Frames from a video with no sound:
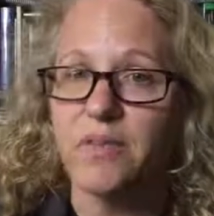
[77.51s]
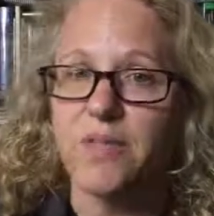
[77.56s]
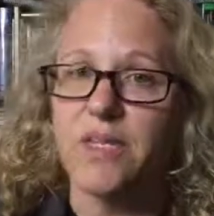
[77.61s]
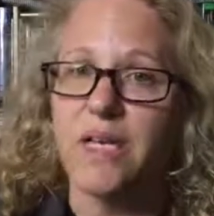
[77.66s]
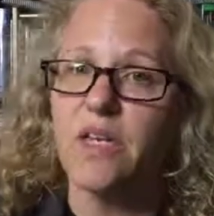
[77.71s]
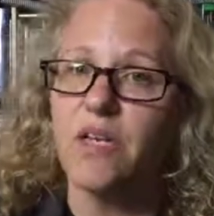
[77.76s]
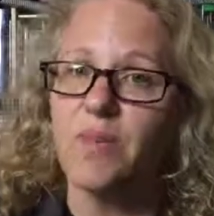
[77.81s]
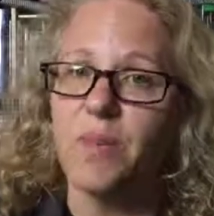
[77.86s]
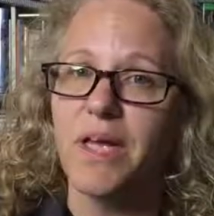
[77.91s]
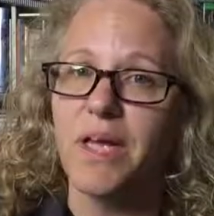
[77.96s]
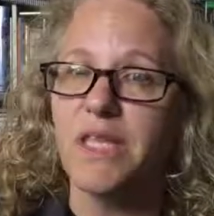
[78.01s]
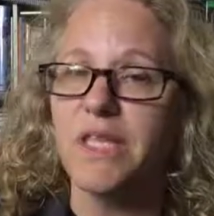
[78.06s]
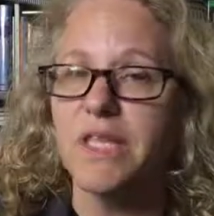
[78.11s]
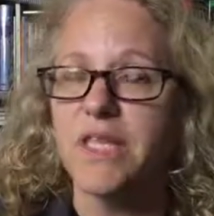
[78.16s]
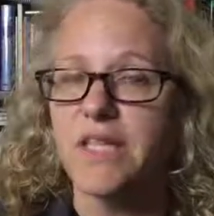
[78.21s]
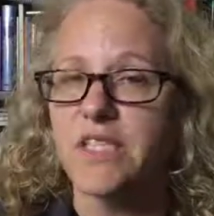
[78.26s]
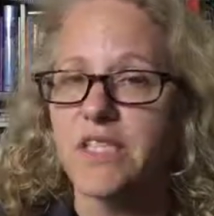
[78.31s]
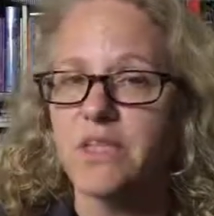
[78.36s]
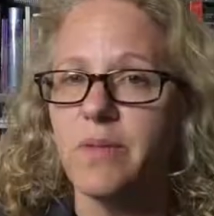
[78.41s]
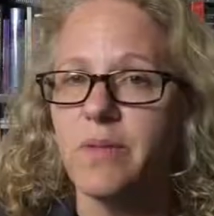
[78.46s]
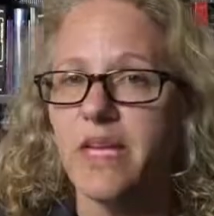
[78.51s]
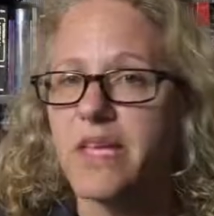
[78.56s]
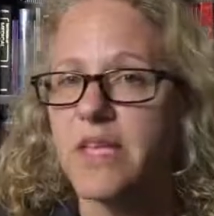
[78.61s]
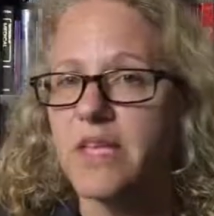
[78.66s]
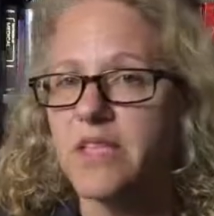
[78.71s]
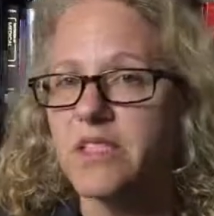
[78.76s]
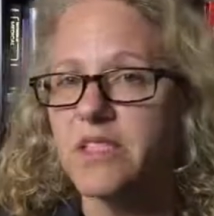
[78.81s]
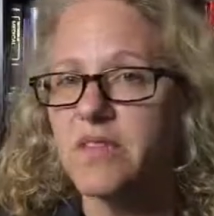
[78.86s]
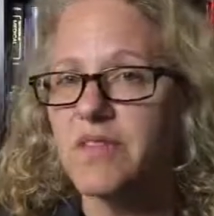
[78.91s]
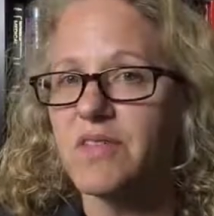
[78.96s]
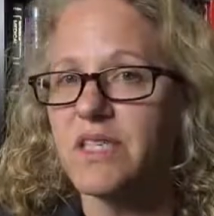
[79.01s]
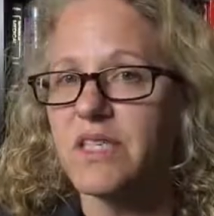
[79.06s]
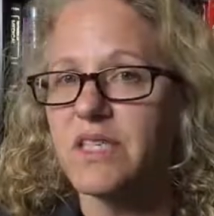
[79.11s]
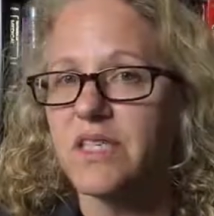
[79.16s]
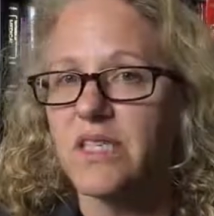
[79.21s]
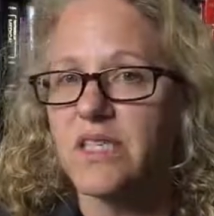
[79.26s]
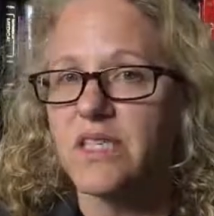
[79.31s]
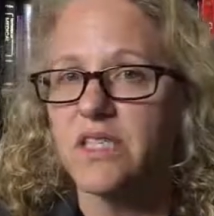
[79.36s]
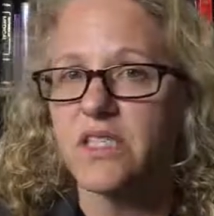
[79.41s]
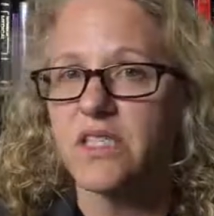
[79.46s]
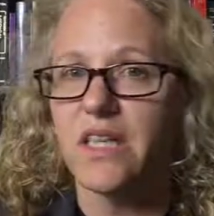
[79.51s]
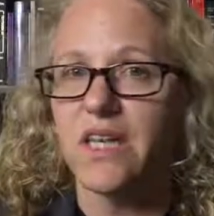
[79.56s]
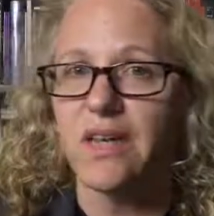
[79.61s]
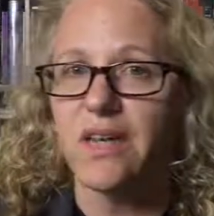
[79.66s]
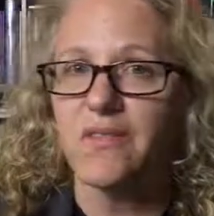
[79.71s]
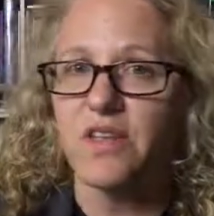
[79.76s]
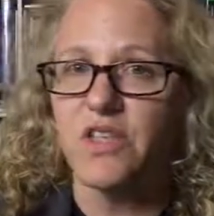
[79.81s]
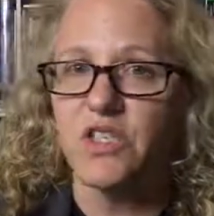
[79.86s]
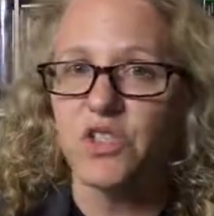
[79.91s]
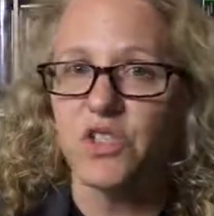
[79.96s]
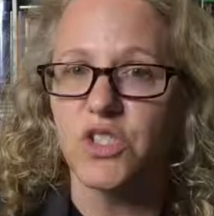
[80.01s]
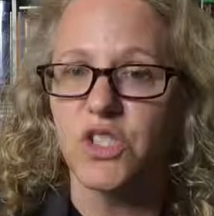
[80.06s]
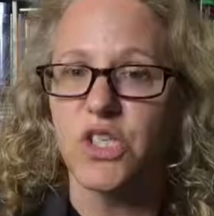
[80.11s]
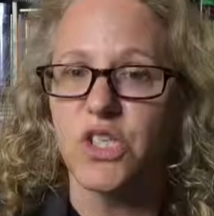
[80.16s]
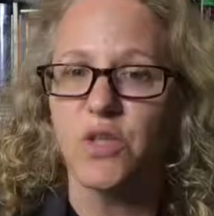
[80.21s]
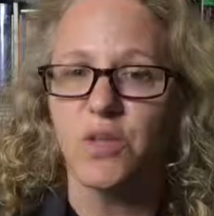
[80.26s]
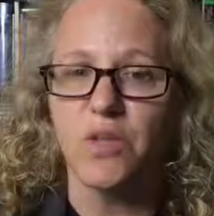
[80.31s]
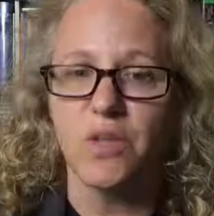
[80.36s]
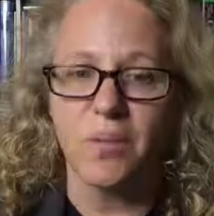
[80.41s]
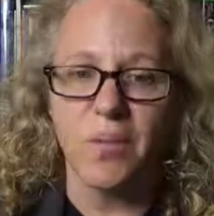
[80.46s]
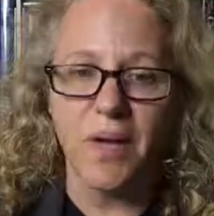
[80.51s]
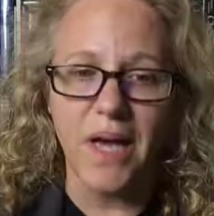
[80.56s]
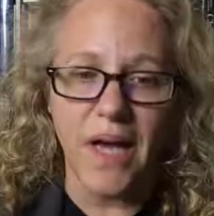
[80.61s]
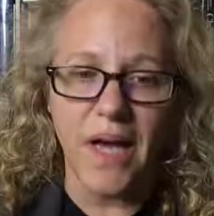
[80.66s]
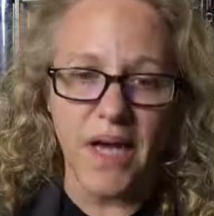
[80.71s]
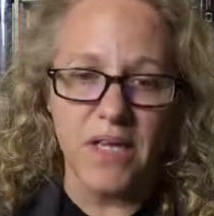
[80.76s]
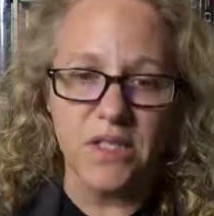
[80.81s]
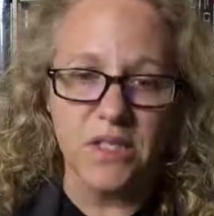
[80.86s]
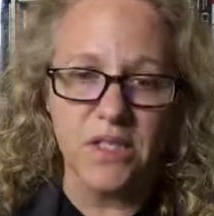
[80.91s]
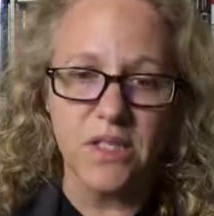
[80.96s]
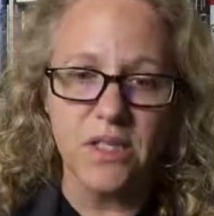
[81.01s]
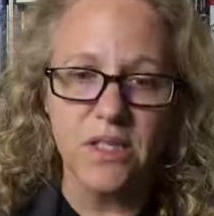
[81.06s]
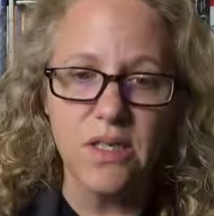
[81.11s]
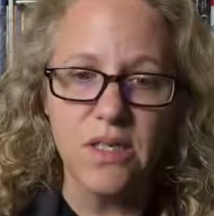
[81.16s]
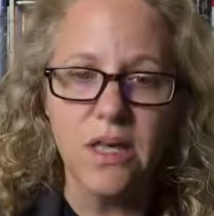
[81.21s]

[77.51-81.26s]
And you make a list. Make a list of these things that have interested you in the past.